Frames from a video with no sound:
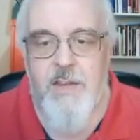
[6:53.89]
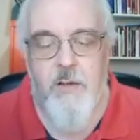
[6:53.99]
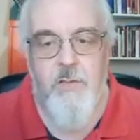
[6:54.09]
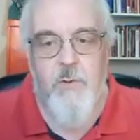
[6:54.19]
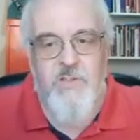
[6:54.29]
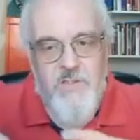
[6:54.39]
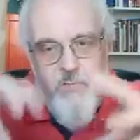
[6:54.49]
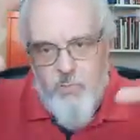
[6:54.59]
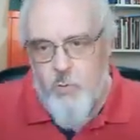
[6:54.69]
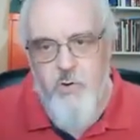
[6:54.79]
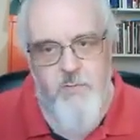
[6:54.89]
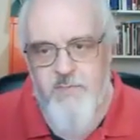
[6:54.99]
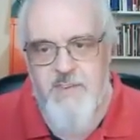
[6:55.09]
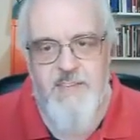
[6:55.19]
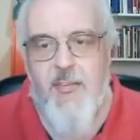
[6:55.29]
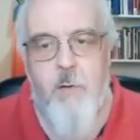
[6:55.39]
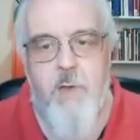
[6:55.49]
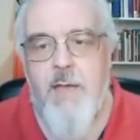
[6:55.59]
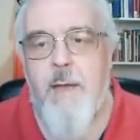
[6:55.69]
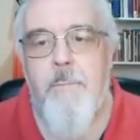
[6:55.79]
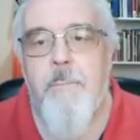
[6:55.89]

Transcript: in other words, the ruler of this area,